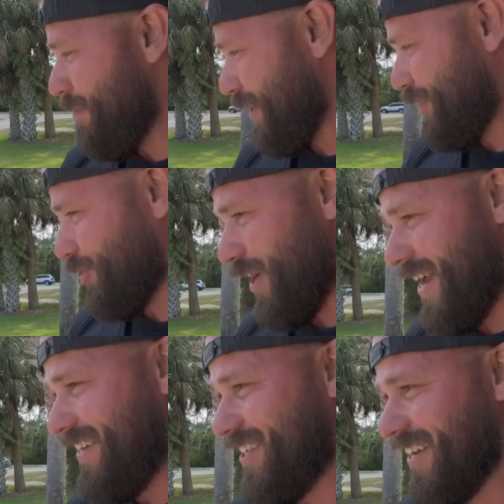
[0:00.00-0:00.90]
gonna
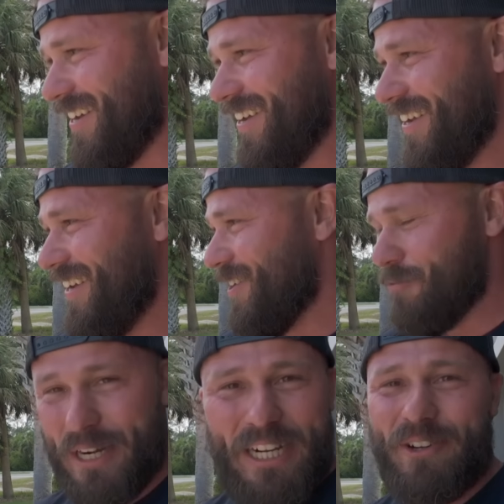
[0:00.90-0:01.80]
try to
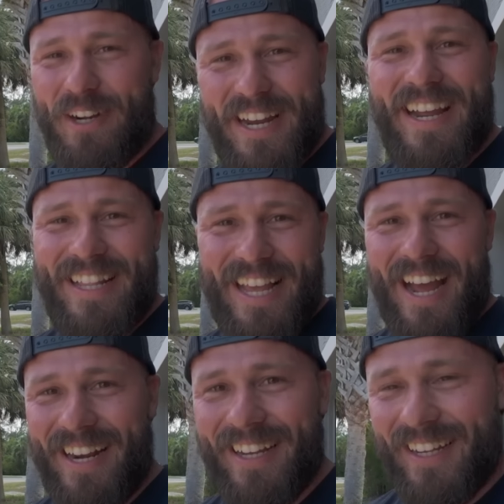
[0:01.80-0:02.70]
recreate
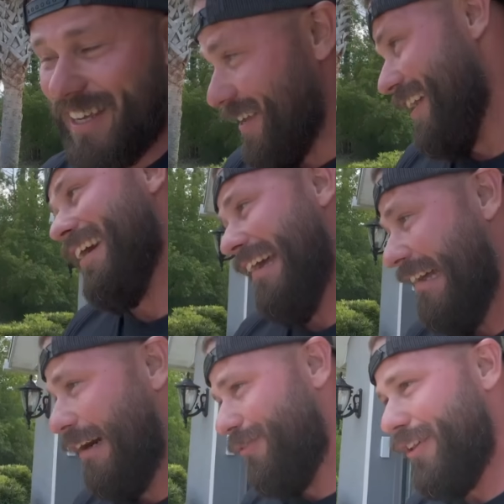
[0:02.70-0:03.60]
that.
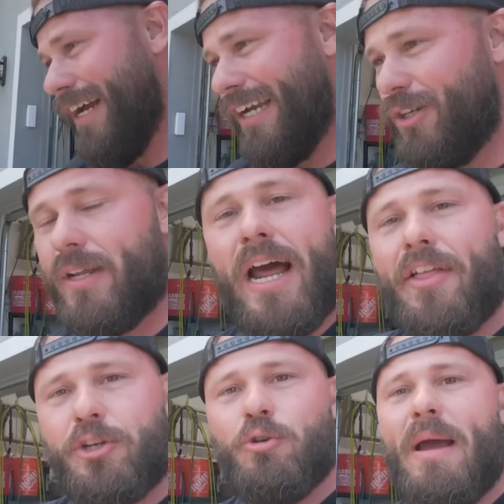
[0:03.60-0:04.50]
Hopefully I can do it.
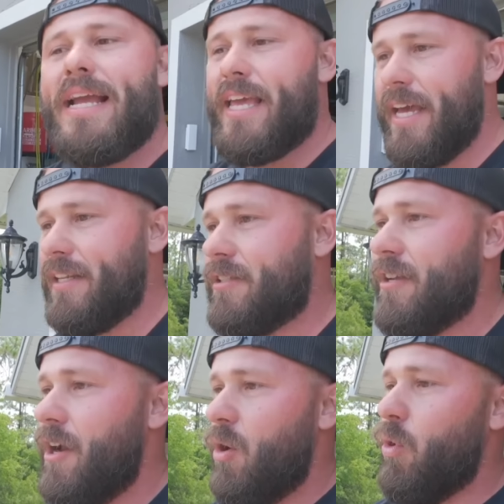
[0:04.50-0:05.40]
Now, they do make
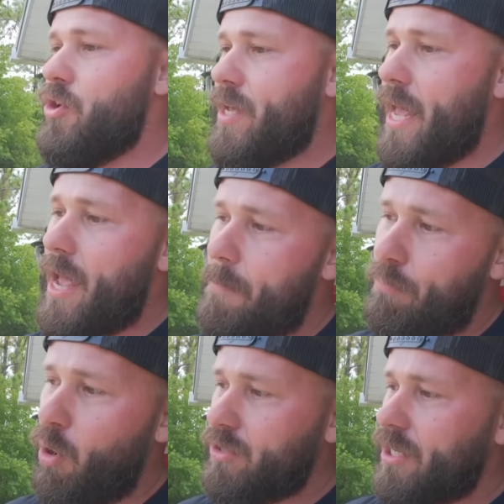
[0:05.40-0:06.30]
kits where you can
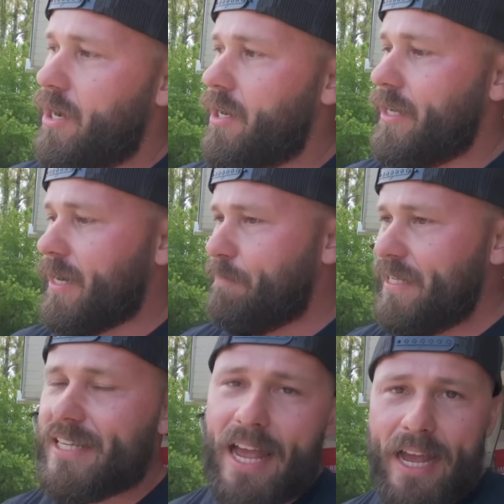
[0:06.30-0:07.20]
bolt on like a
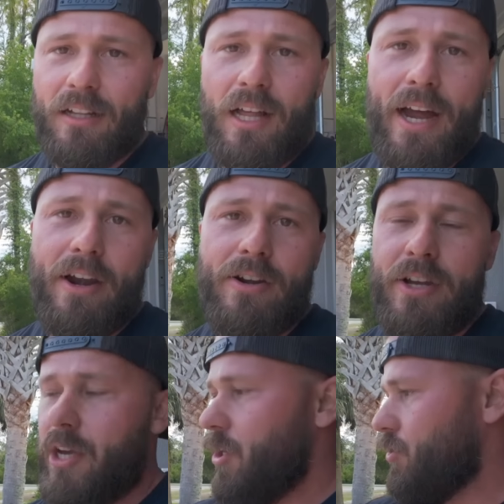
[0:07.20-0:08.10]
piece of angle iron
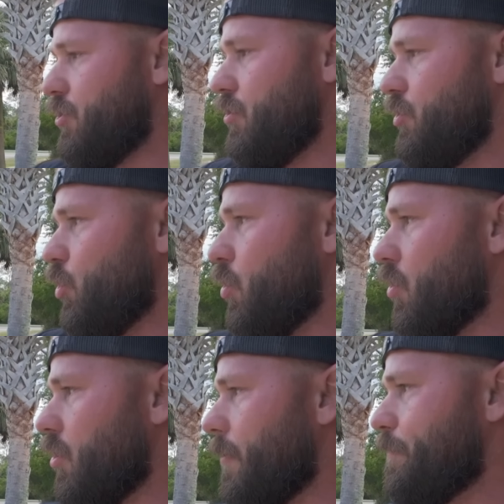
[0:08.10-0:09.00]
to
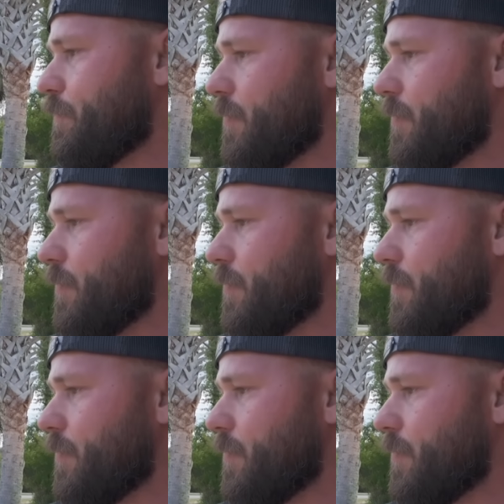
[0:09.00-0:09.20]
your